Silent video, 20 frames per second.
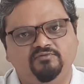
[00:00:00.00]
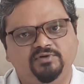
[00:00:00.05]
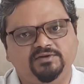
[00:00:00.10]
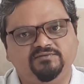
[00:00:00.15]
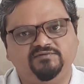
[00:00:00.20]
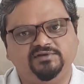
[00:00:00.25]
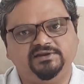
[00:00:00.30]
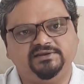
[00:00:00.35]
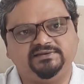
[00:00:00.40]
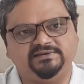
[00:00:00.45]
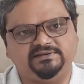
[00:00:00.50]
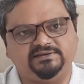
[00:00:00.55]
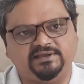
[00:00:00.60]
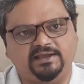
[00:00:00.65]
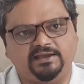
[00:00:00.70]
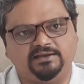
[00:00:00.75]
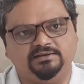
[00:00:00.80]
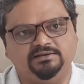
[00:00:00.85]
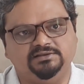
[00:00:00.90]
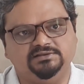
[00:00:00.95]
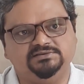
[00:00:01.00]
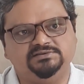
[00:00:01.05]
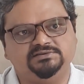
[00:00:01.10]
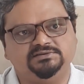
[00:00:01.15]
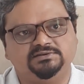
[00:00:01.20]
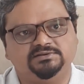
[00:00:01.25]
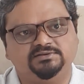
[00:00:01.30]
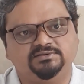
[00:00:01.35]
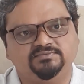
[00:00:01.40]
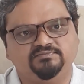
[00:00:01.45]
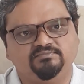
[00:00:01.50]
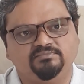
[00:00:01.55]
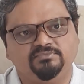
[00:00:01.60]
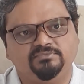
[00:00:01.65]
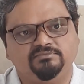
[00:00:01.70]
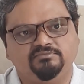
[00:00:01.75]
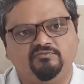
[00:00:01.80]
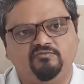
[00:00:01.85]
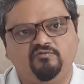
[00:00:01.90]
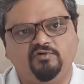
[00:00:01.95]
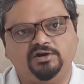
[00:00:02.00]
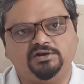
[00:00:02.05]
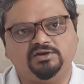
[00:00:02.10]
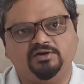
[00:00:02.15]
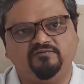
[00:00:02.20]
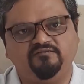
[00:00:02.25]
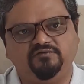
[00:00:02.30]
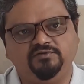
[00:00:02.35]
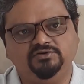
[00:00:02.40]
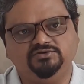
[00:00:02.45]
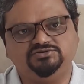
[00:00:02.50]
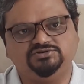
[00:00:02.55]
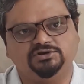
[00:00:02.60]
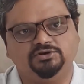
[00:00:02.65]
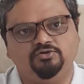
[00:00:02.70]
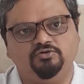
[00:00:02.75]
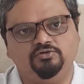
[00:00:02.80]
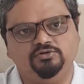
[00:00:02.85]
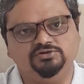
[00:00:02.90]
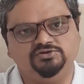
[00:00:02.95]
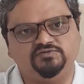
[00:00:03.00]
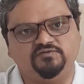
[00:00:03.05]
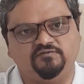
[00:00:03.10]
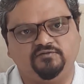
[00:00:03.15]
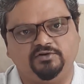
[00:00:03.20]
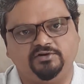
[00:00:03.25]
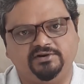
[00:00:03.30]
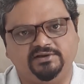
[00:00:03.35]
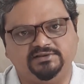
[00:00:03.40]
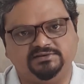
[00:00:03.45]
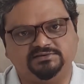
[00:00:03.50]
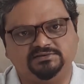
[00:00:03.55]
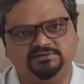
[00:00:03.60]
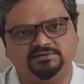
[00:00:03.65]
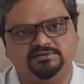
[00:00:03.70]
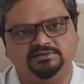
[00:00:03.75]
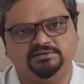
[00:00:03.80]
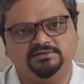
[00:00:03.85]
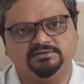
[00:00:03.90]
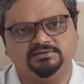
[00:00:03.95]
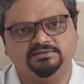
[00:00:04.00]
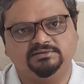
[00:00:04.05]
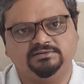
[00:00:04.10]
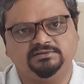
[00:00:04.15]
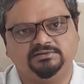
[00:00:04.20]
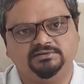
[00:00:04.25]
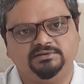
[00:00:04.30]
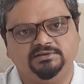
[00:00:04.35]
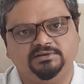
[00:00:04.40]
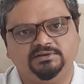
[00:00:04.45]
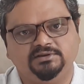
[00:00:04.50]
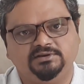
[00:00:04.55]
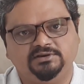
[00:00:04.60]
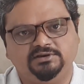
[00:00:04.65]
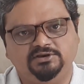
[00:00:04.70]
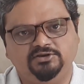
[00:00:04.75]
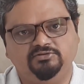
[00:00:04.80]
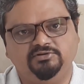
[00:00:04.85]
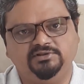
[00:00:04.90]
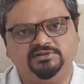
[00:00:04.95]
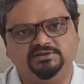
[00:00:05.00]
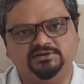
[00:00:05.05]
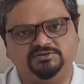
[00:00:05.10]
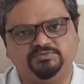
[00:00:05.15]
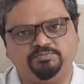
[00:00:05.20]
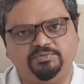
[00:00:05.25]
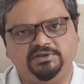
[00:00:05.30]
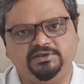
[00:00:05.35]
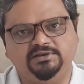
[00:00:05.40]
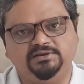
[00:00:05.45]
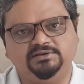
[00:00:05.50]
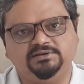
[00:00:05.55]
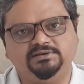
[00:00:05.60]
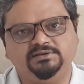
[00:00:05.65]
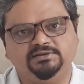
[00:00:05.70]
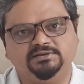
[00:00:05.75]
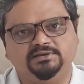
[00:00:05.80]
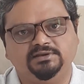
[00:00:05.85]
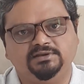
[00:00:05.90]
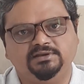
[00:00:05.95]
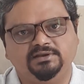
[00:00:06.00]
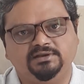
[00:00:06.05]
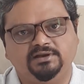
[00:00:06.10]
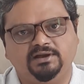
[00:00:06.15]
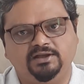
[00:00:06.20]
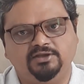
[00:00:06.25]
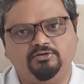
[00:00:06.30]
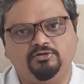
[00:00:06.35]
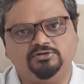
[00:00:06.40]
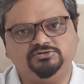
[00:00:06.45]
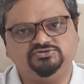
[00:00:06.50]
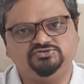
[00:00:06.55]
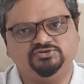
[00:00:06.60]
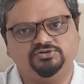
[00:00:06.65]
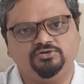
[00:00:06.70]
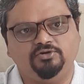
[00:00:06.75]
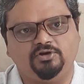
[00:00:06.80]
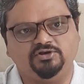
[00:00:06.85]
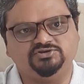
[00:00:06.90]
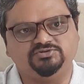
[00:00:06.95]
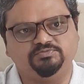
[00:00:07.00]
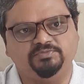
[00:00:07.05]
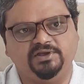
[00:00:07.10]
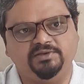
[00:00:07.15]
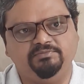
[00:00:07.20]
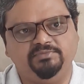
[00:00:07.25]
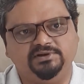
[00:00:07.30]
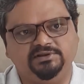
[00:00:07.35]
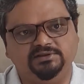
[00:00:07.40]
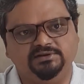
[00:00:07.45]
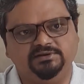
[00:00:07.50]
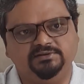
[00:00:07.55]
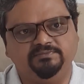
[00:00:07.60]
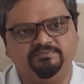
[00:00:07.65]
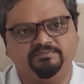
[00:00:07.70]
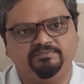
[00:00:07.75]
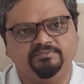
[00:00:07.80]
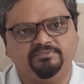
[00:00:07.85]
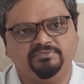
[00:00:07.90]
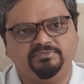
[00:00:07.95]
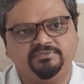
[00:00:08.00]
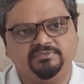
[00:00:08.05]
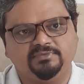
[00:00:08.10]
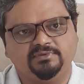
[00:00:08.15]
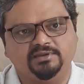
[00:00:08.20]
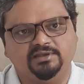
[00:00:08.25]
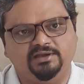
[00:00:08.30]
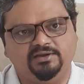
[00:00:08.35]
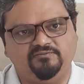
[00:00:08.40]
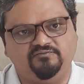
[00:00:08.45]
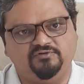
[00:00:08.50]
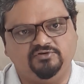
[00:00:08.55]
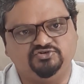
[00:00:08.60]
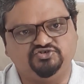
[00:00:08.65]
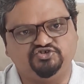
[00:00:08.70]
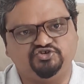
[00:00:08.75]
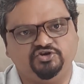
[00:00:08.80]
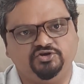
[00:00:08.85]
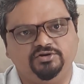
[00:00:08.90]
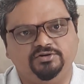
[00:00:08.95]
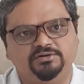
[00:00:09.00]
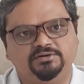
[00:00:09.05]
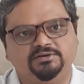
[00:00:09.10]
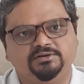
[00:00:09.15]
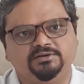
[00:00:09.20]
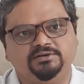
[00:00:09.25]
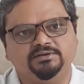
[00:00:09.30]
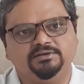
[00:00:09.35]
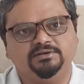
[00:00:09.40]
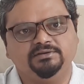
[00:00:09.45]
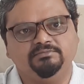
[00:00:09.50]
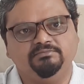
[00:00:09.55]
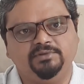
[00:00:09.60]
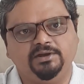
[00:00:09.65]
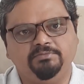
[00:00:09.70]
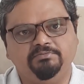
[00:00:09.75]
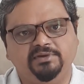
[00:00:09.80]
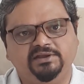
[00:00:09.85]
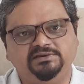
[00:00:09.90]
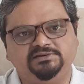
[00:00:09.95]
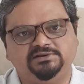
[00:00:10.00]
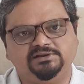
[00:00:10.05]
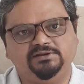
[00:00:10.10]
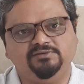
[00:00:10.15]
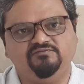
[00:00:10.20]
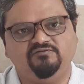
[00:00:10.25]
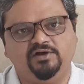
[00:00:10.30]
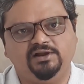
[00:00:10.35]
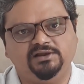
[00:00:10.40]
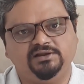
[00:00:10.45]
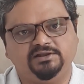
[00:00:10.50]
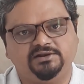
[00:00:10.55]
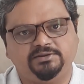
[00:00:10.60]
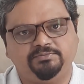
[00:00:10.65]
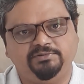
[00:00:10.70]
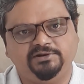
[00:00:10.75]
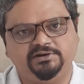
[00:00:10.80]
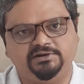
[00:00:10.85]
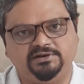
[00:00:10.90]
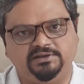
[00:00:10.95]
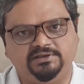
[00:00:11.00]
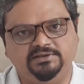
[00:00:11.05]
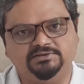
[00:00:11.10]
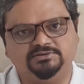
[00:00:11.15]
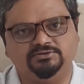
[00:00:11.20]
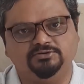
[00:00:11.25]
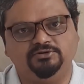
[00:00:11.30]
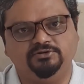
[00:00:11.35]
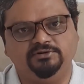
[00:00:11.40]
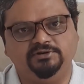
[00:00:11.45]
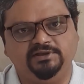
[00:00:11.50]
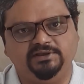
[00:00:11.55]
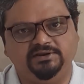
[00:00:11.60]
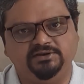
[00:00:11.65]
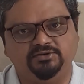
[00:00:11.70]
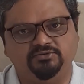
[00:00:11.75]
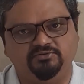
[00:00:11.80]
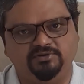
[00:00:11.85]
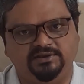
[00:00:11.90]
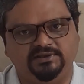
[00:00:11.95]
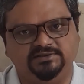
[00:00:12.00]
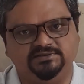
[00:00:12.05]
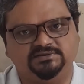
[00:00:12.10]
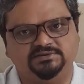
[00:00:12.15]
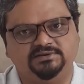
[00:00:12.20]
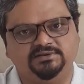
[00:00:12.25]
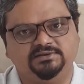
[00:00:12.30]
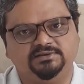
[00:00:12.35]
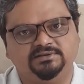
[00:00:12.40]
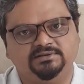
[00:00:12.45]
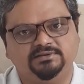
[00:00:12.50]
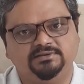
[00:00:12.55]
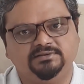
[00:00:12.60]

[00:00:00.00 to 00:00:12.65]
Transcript: When will it attack us? What our future holds for us? During this period, I also lost my mother, and for sure, my mental vulnerabilities only increased.